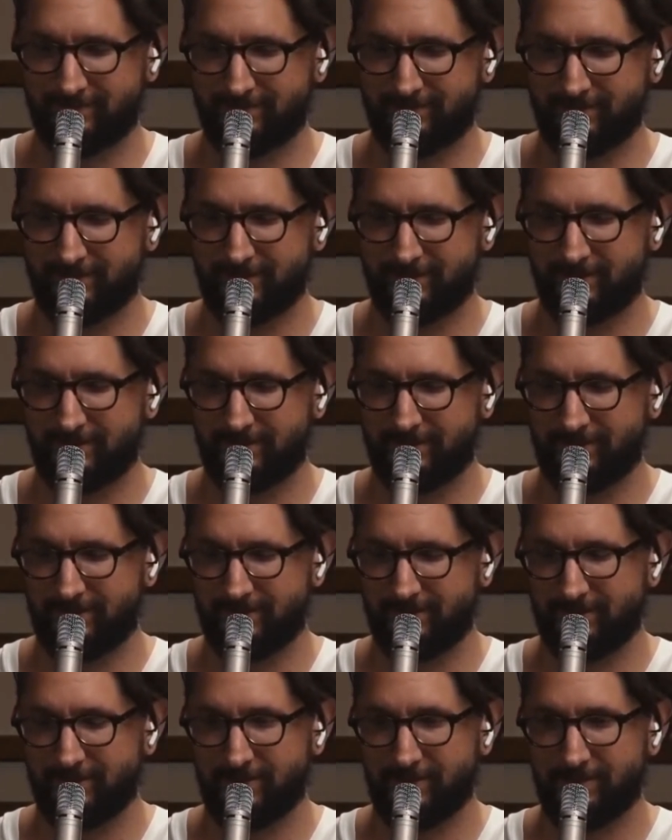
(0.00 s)
I
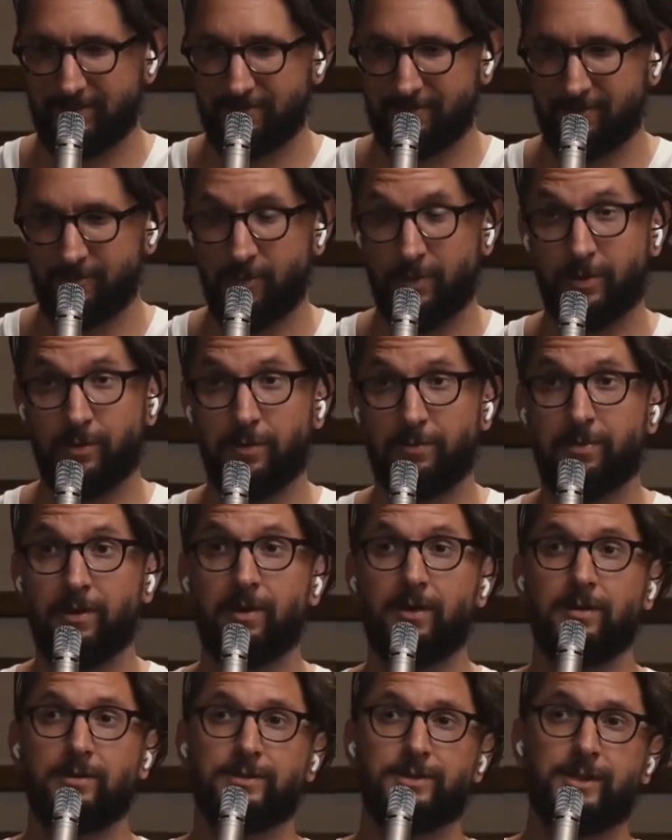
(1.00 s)
want to
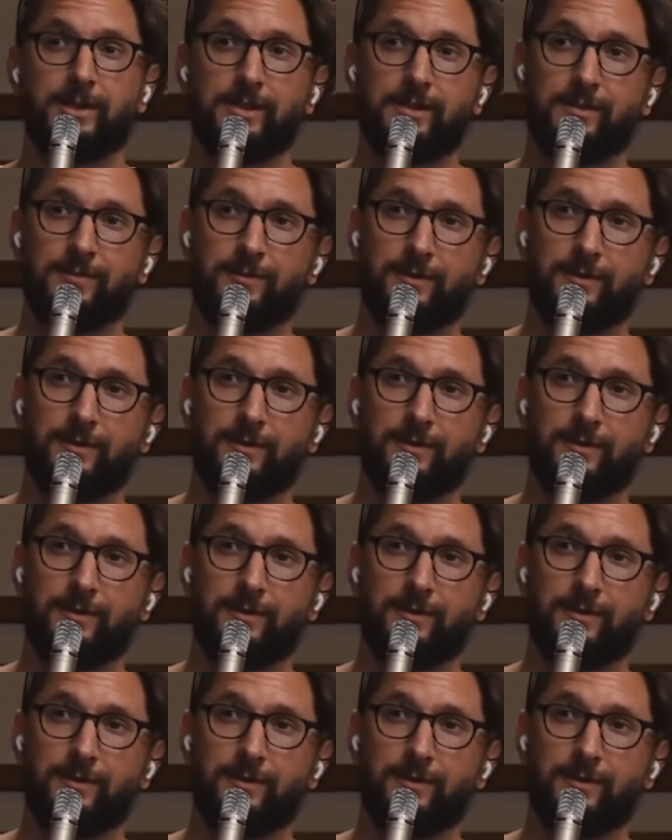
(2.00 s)
apologize for